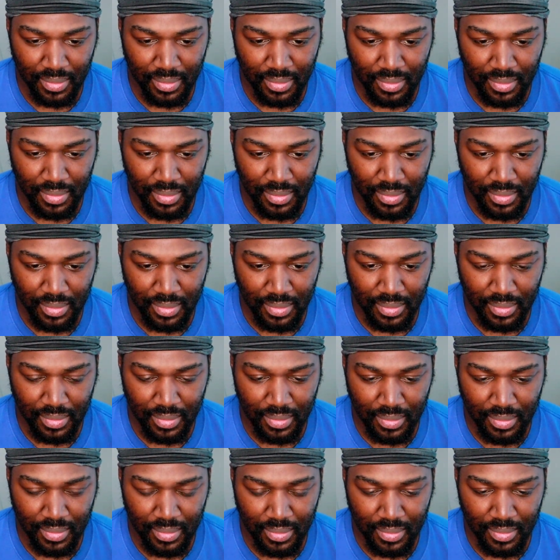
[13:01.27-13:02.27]

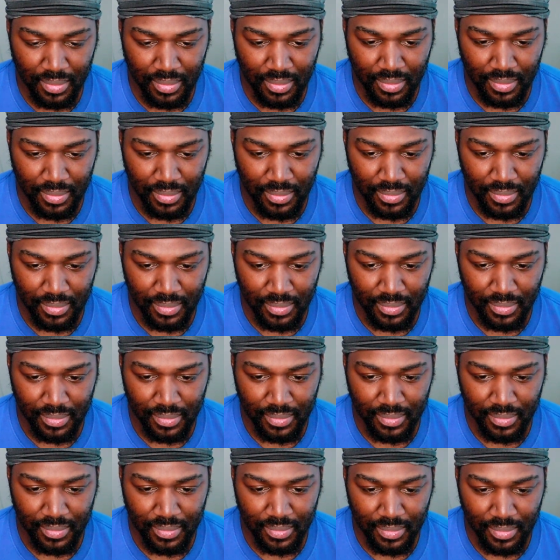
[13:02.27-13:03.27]

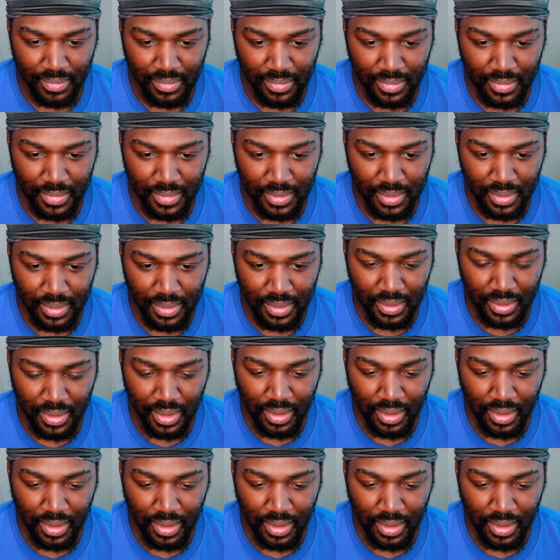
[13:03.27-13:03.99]
No words are spoken by the person on screen.